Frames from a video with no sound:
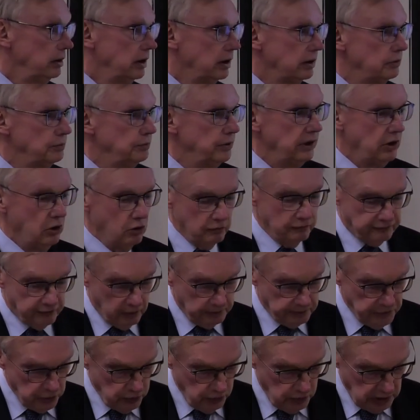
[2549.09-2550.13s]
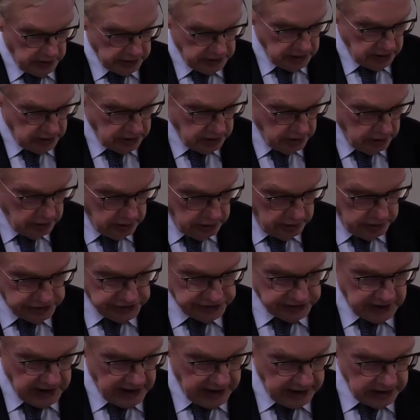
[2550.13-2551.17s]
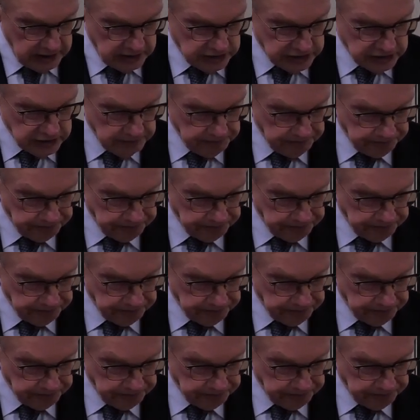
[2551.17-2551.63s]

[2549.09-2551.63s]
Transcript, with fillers: that we know from the United States.